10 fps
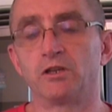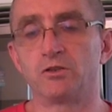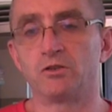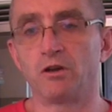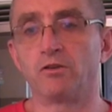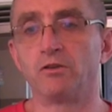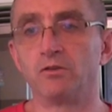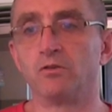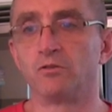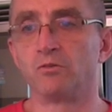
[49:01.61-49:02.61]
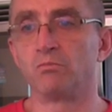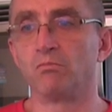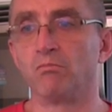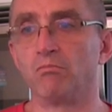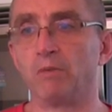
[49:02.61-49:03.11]
Now,
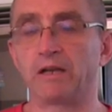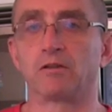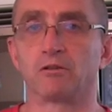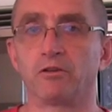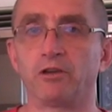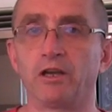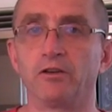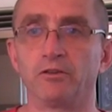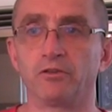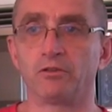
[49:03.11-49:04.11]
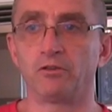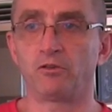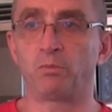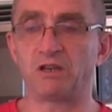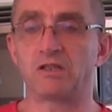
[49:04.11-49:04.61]
I've seen a few
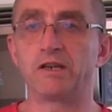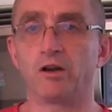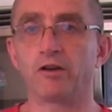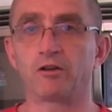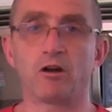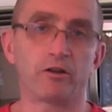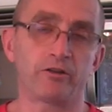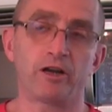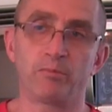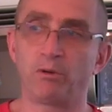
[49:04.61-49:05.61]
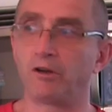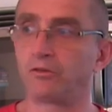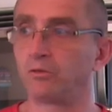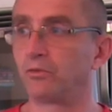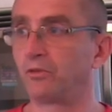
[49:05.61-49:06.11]
recipes that talk about applying the
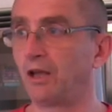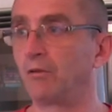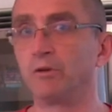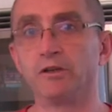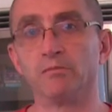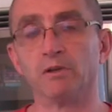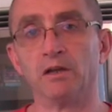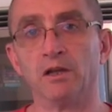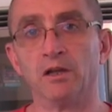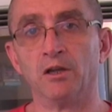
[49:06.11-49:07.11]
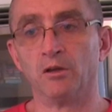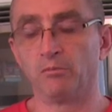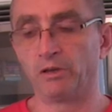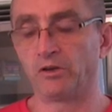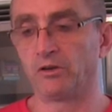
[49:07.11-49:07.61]
vinegar using a basting brush
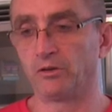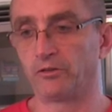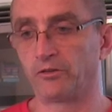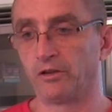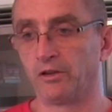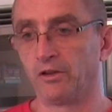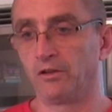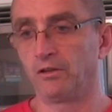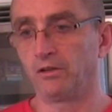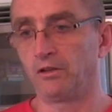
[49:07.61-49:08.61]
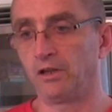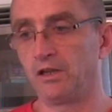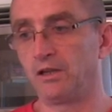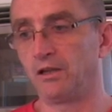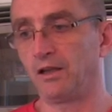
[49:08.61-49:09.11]
or a spray bottle and
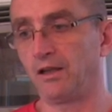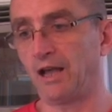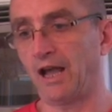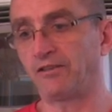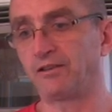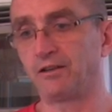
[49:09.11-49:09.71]
not to dip it.